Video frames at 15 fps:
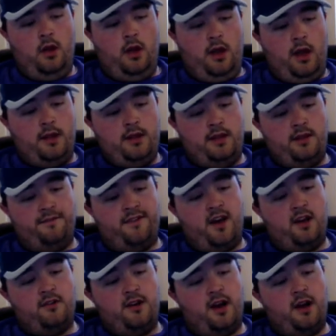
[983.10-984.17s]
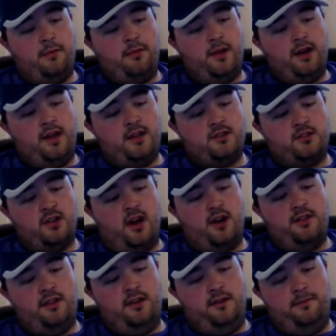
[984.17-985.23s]
And then the final round I played against
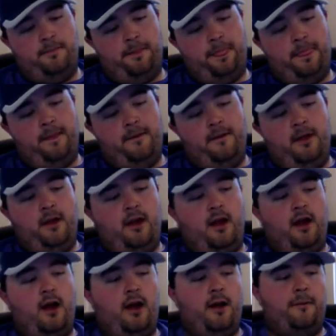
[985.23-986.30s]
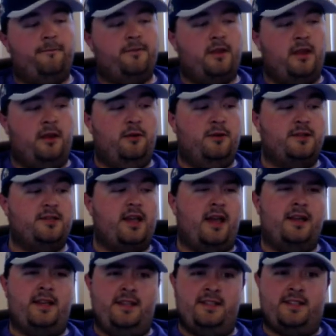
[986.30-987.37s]
Jonathan.
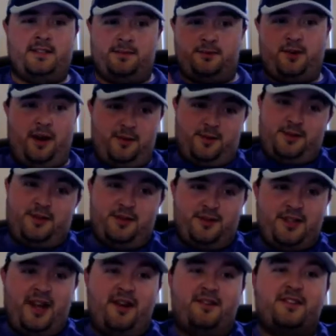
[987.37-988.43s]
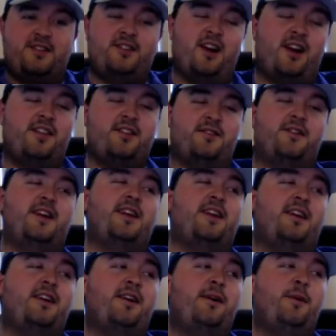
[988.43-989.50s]
He's a subscriber, so shout out to Jonathan right
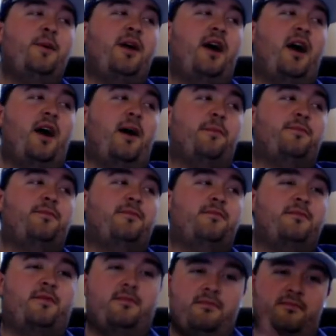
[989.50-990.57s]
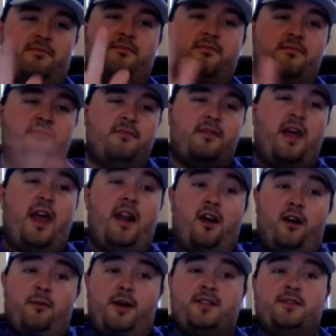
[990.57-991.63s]
here. And
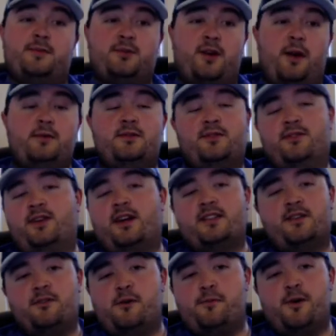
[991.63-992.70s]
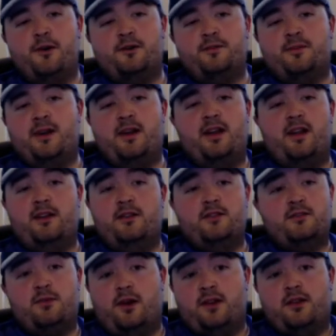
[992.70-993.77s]
all my subscribers, if you guys ever approach me and you
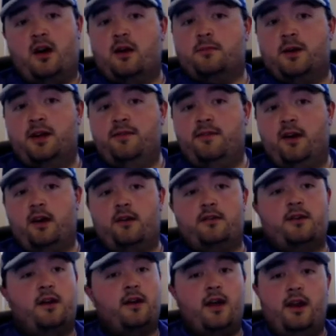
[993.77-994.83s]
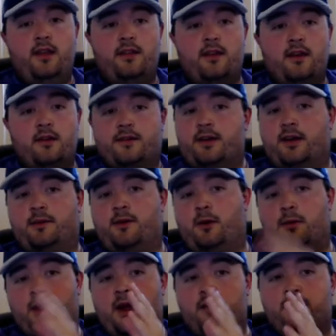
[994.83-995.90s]
just want to talk Buddy Fight or talk anything or talk about
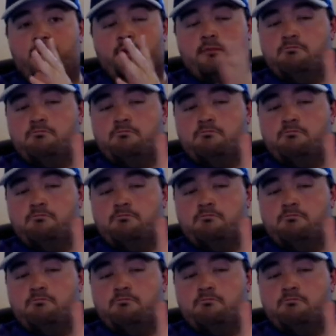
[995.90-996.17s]
whatever,